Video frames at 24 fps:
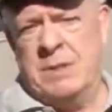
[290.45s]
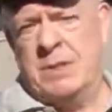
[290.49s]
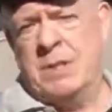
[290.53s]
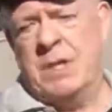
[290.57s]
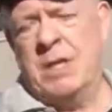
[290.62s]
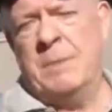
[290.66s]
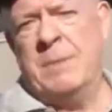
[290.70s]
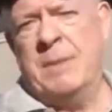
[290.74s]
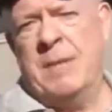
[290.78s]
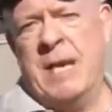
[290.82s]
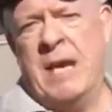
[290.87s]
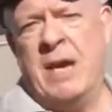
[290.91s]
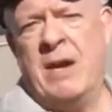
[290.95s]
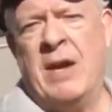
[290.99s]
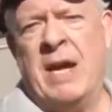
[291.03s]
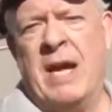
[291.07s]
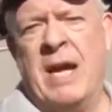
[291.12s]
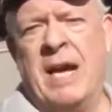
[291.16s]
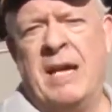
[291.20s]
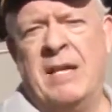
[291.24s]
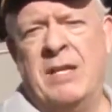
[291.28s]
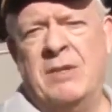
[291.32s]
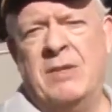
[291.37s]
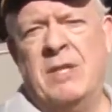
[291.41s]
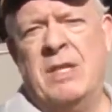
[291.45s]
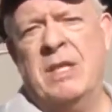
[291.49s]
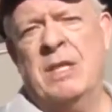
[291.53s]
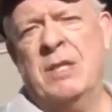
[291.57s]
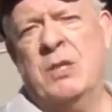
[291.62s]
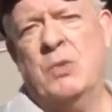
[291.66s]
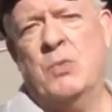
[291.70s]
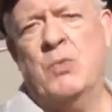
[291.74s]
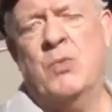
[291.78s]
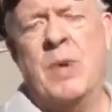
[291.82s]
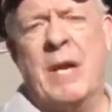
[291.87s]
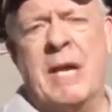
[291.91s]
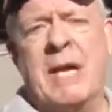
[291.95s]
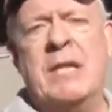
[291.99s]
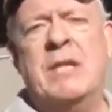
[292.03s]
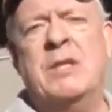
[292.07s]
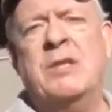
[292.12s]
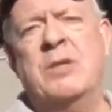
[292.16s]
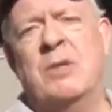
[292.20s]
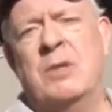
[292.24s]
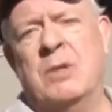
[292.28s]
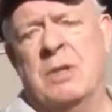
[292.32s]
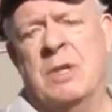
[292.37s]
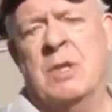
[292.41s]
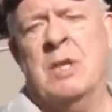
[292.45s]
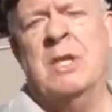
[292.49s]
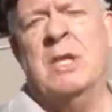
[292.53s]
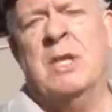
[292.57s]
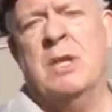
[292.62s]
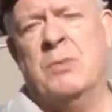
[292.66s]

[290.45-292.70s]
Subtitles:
determine how high you needed to raise your